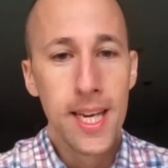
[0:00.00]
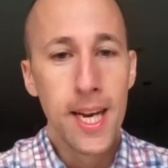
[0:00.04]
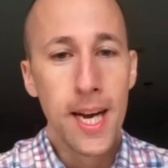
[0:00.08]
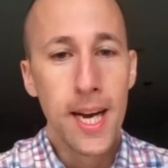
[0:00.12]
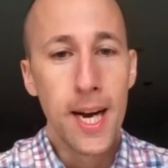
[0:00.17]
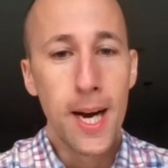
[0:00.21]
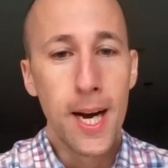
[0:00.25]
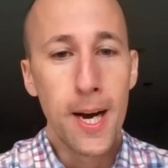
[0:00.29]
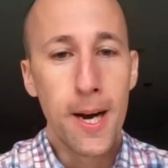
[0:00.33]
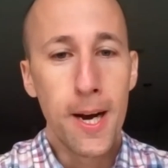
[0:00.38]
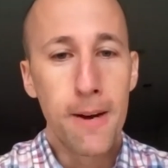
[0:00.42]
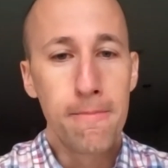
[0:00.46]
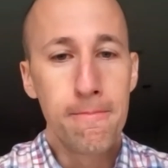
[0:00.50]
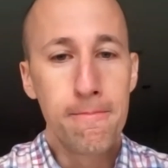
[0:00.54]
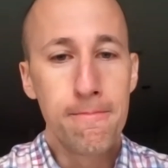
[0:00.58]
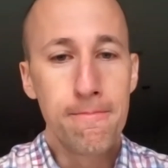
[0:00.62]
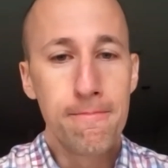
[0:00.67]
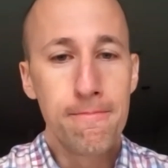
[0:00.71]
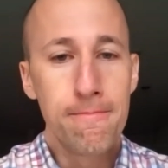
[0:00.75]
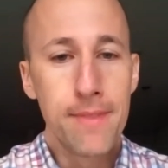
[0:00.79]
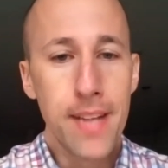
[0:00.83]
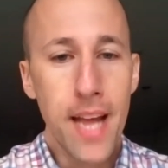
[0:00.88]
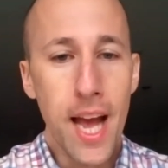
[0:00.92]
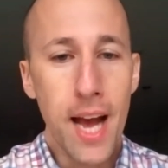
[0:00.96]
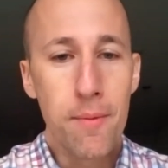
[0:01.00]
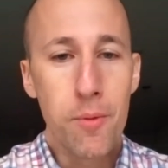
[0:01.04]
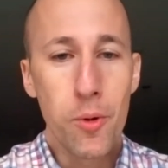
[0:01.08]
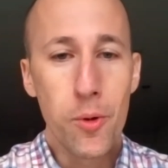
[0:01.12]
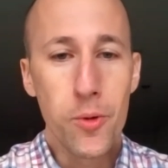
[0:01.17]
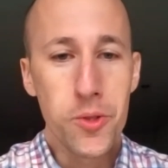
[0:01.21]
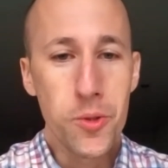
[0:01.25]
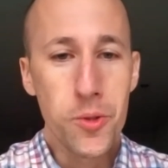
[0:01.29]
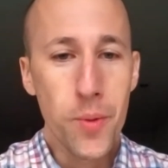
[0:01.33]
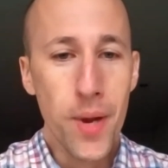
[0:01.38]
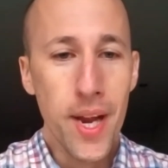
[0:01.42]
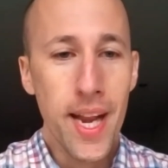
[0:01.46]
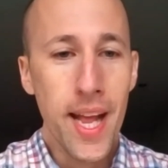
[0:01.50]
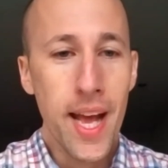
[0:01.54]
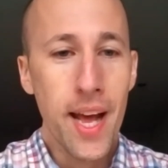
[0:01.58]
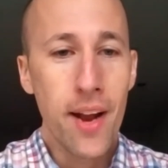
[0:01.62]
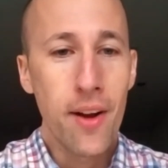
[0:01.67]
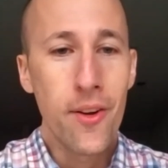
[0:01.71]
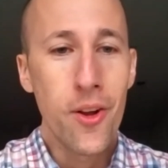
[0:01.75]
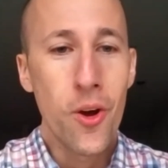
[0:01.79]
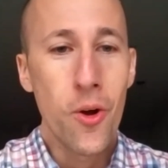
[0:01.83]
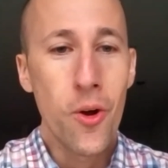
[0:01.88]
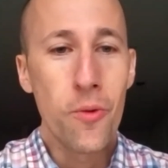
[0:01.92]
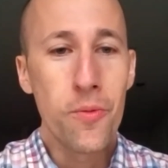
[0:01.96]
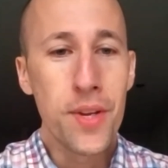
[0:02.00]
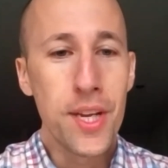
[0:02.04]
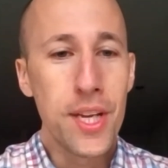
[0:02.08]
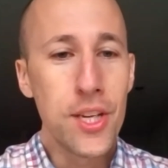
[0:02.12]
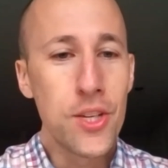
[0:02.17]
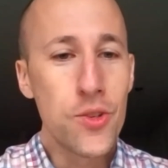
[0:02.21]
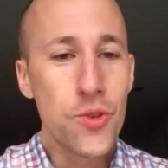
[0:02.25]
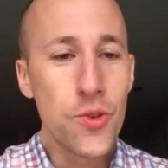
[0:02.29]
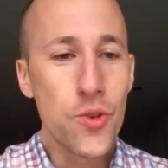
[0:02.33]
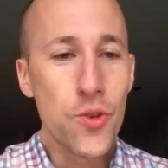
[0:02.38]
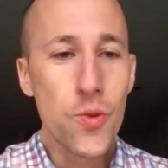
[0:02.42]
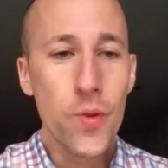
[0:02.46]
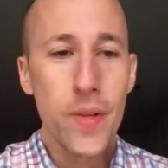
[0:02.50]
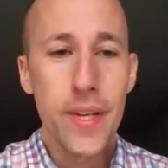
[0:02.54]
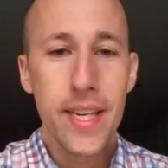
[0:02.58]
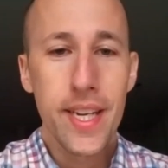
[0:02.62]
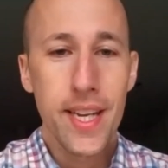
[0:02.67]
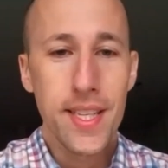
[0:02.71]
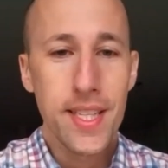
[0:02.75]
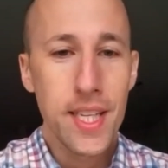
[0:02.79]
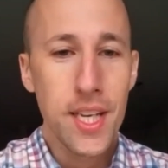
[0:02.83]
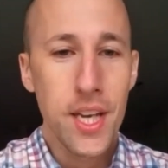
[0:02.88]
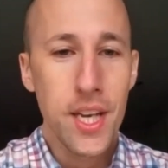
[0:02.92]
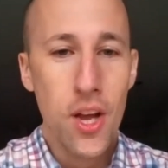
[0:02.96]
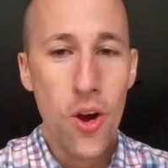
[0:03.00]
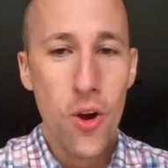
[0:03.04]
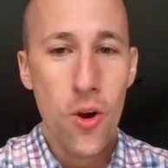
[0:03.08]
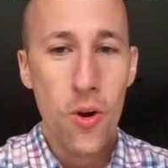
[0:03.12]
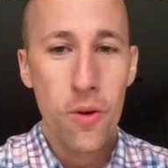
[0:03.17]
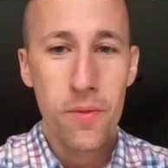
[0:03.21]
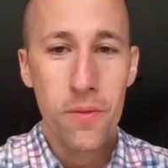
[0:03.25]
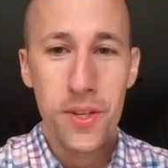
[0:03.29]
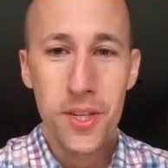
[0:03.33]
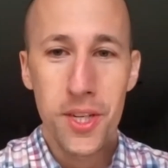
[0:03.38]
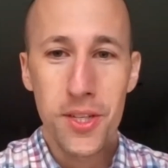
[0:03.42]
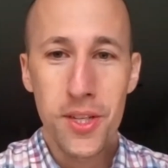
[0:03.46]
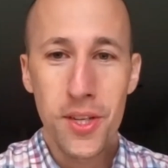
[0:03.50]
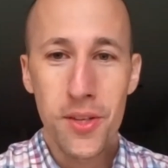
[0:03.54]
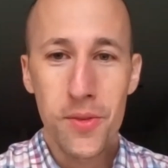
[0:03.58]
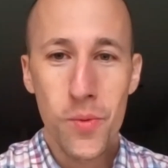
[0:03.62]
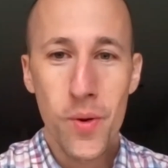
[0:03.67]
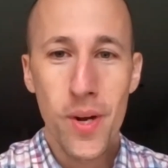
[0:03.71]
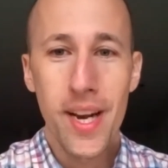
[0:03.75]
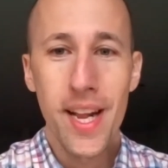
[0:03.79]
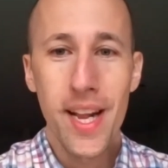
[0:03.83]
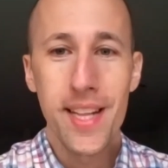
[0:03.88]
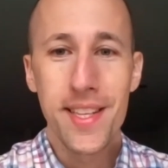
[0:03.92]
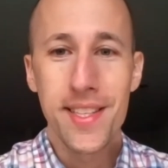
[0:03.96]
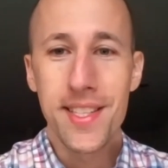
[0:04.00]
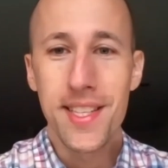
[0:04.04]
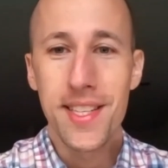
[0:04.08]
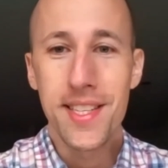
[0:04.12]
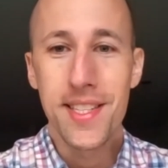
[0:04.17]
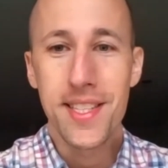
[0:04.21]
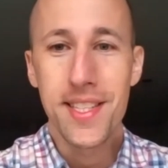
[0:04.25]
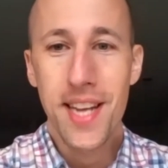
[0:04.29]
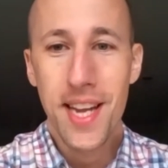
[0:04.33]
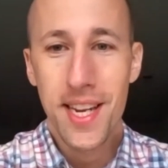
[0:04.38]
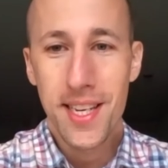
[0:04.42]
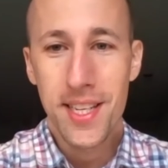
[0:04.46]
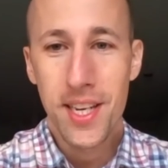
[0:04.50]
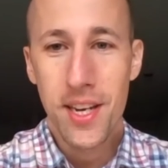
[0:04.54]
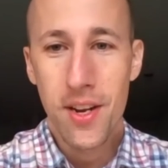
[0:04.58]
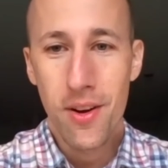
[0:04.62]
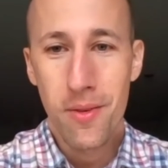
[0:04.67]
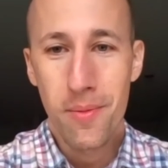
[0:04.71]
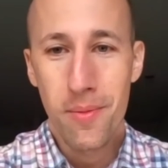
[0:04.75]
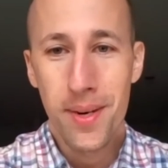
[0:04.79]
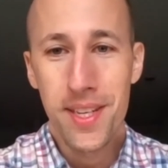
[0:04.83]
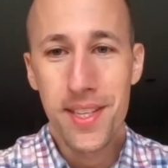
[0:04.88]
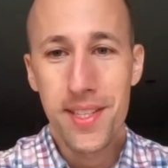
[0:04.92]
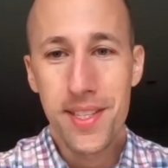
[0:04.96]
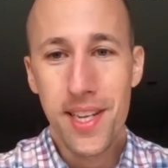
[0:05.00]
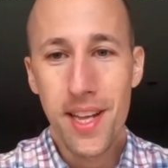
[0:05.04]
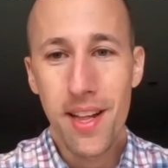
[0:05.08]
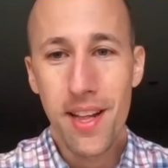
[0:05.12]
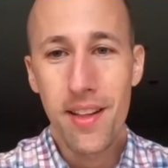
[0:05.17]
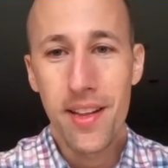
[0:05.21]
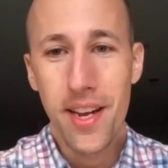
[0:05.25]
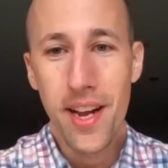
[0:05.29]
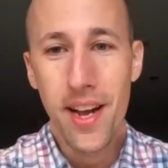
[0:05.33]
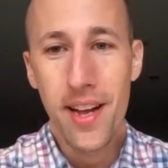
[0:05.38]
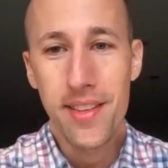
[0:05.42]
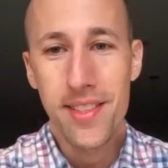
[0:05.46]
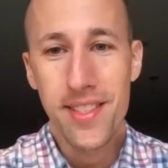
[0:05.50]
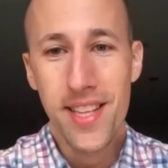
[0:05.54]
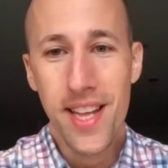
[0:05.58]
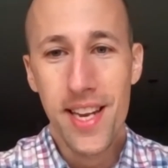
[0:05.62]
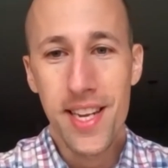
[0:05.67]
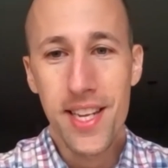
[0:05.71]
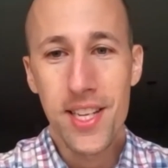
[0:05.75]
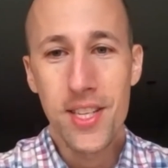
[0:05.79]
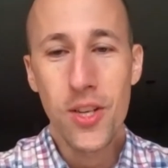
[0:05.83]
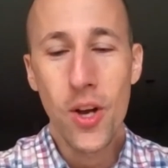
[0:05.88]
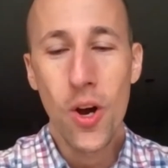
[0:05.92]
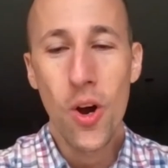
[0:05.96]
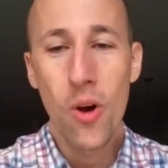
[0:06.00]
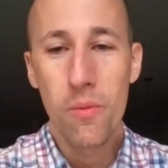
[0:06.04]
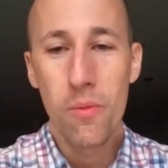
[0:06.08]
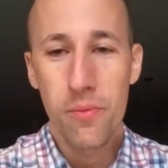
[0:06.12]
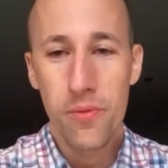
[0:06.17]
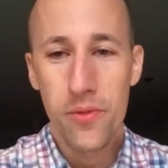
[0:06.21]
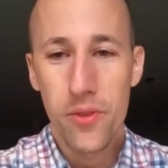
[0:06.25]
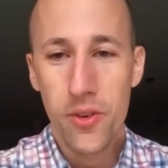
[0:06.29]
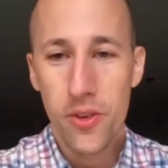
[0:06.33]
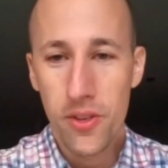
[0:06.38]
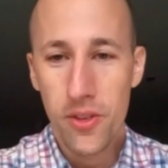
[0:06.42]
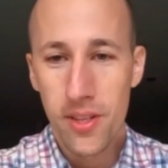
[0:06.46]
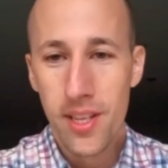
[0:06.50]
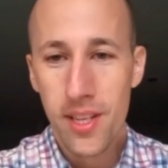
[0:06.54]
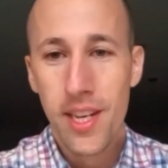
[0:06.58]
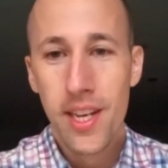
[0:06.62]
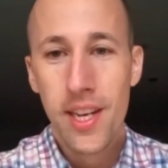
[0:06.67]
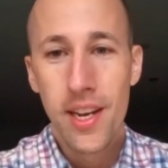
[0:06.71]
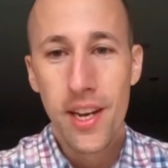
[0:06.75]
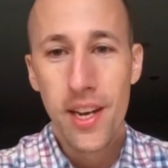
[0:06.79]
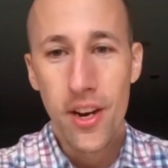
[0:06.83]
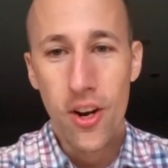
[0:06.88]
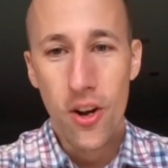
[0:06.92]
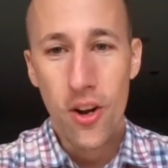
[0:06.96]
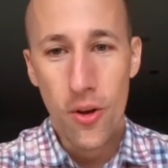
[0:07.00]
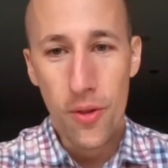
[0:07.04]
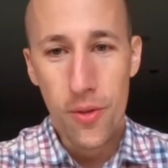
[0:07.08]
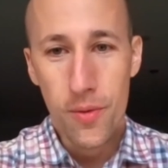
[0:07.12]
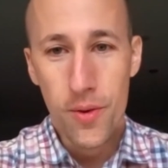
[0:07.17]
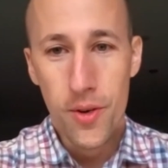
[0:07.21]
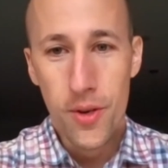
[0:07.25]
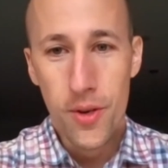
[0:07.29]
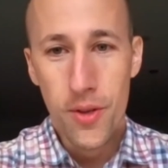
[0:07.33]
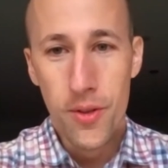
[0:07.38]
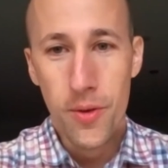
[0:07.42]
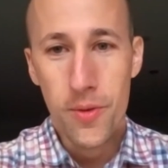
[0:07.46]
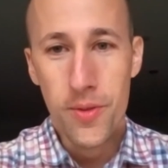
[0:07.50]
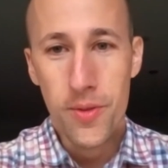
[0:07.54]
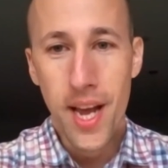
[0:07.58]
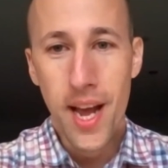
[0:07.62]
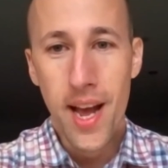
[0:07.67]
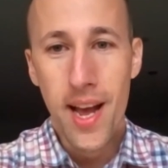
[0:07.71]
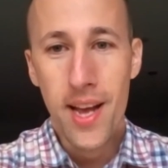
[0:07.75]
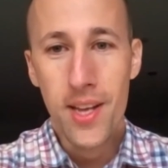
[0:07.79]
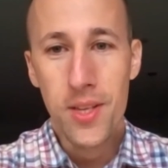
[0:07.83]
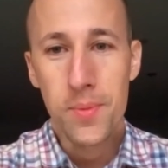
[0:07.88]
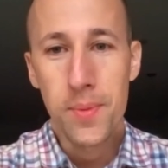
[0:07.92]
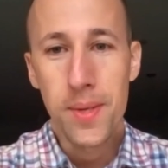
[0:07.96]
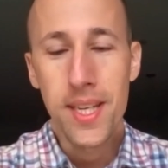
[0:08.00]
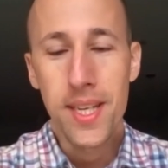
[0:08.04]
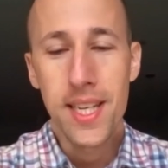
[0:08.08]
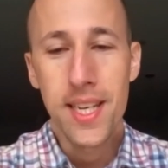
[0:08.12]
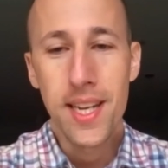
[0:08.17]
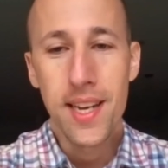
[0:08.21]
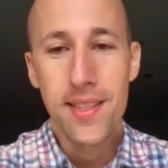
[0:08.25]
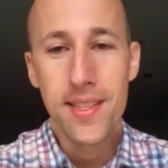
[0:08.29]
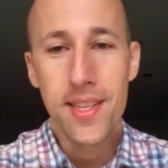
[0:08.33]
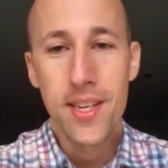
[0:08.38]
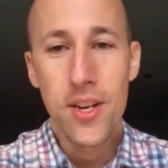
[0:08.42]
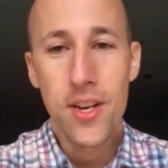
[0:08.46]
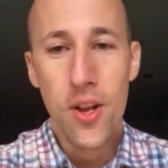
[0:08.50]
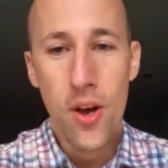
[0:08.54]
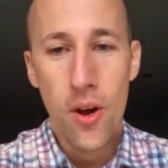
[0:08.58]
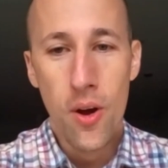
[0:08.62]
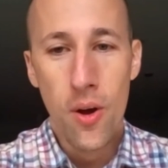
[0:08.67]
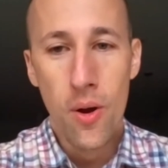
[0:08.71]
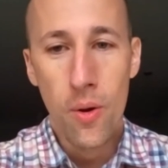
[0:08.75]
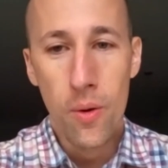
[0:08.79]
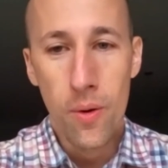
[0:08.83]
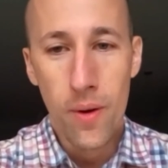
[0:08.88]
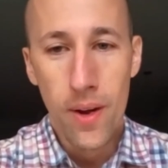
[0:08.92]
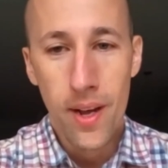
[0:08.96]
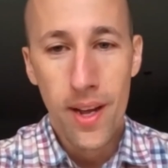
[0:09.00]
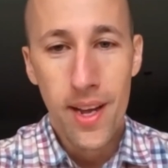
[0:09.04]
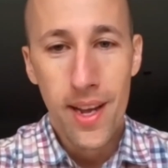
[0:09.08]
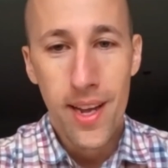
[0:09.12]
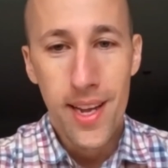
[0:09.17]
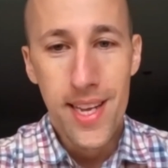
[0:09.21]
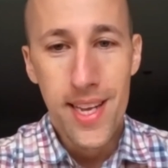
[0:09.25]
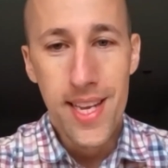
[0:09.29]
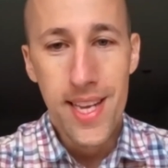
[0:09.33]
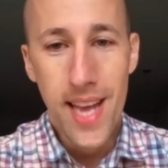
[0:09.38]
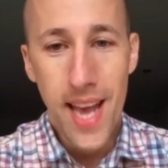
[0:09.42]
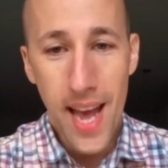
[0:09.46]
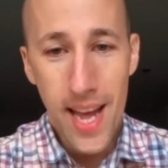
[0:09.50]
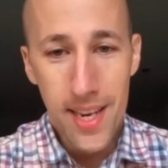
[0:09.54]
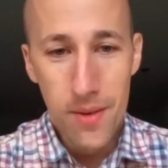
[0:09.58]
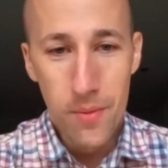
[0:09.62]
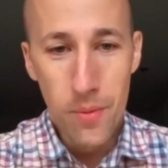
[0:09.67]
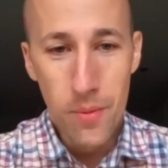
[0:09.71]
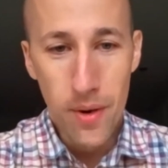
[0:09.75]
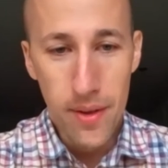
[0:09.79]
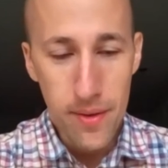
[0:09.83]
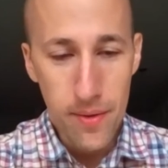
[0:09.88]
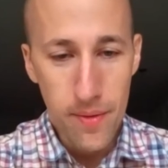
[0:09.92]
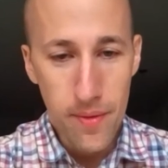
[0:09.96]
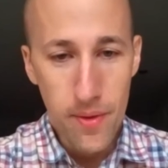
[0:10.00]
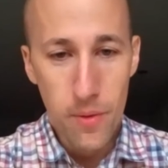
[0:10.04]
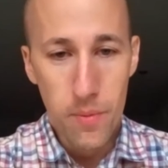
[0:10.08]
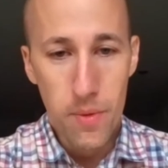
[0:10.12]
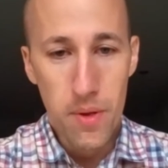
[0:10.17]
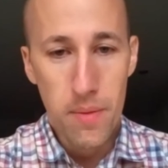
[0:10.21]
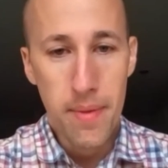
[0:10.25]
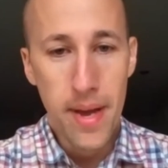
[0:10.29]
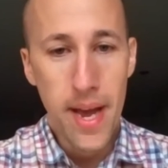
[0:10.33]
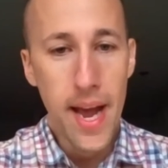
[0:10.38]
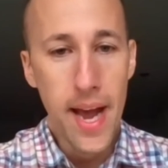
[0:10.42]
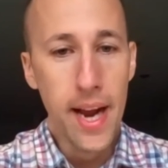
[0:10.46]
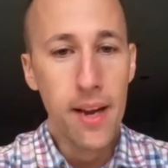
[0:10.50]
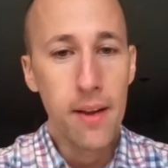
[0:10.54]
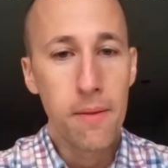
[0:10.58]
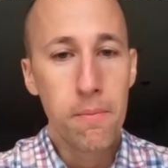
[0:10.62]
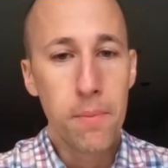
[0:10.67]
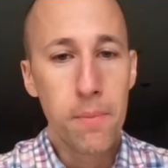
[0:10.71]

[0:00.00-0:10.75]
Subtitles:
Dabo Sweeney, I don't know if he truly doesn't know, or if he just doesn't want NC State to know, but he's telling us that he's hopeful in all 3 of those guys, but he doesn't know yet whether they'll be back.